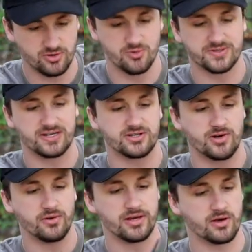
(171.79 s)
Oops, I
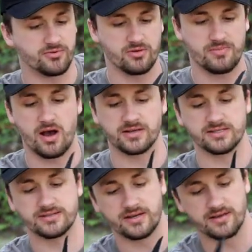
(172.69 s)
totally cut through the box
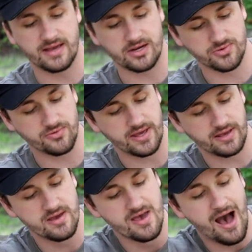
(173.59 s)
instead of the actual
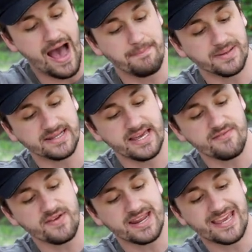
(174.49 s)
thing. I
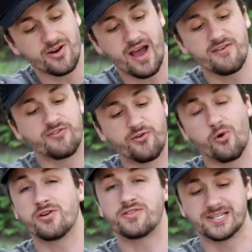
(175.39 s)
believe in here, I have
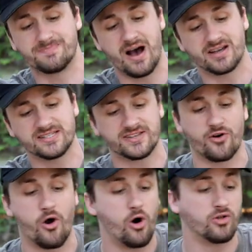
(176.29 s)
four of these boxes that
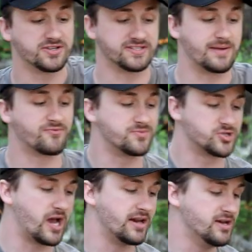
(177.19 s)
are all the same from
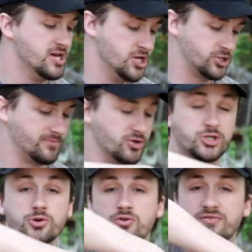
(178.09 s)
China. So I'm doing
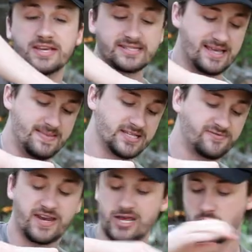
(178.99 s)
two of these in this
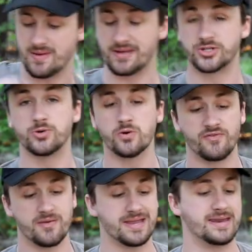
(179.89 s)
video and then two
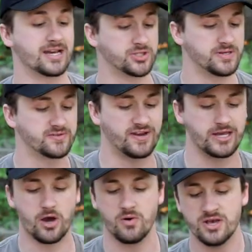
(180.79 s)
of them in next week's
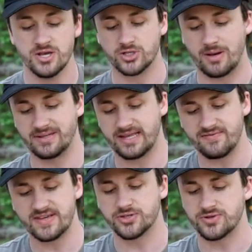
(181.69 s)
video. So I
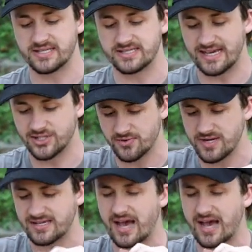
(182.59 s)
believe these are the accessories.